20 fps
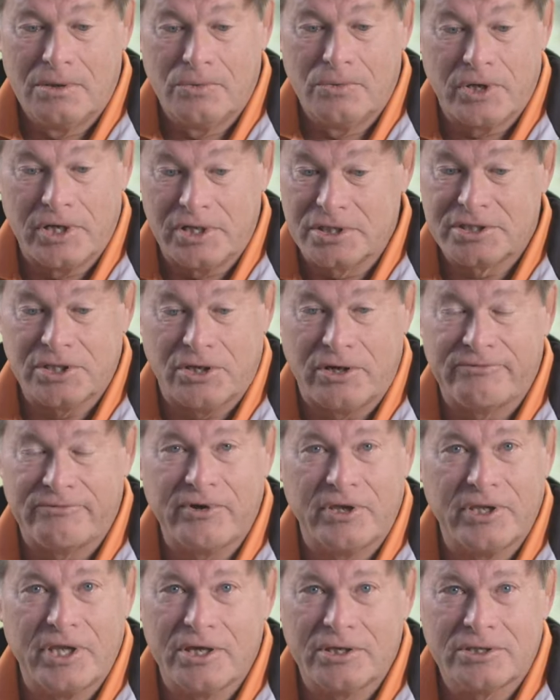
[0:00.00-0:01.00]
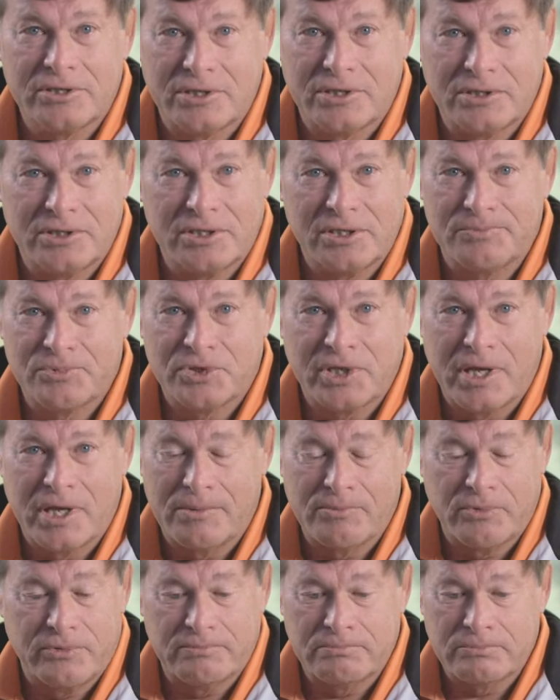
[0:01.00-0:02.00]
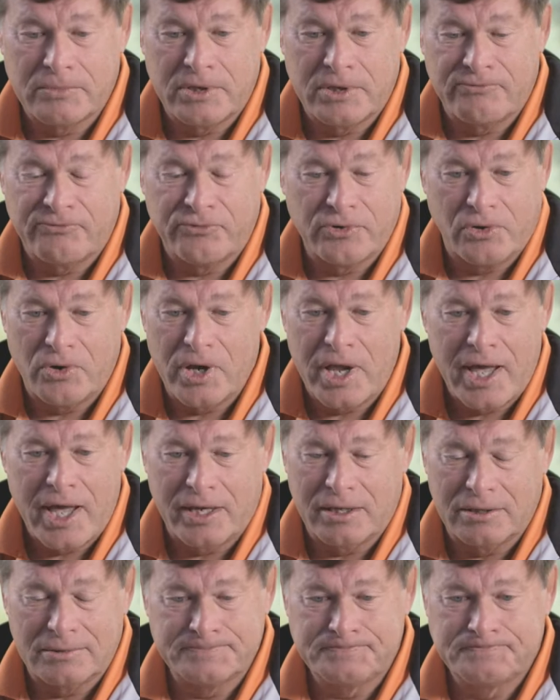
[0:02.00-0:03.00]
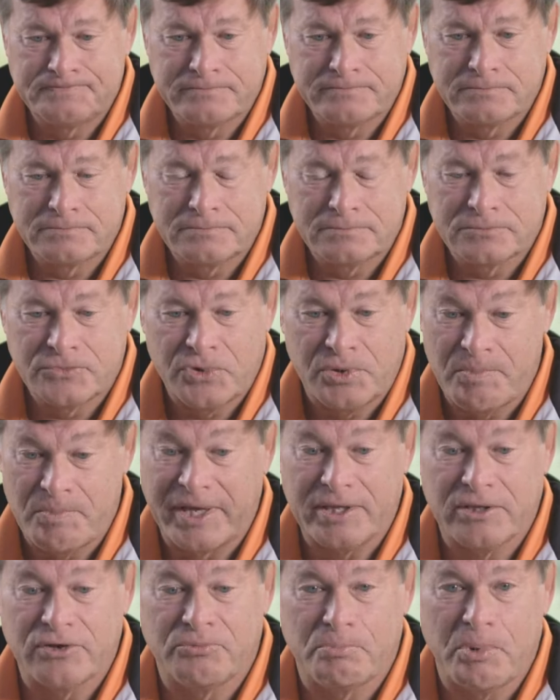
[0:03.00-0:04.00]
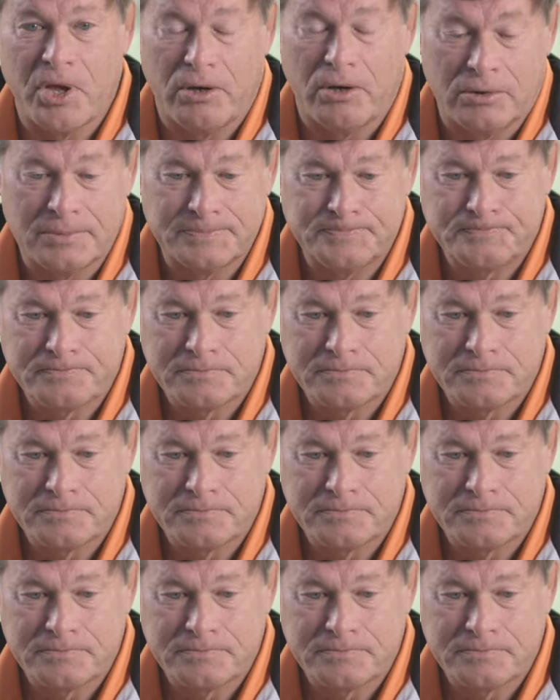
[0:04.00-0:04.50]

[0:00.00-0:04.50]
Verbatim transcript: we're going to start a foundation in Jim's name and, figure out how to, to make this better.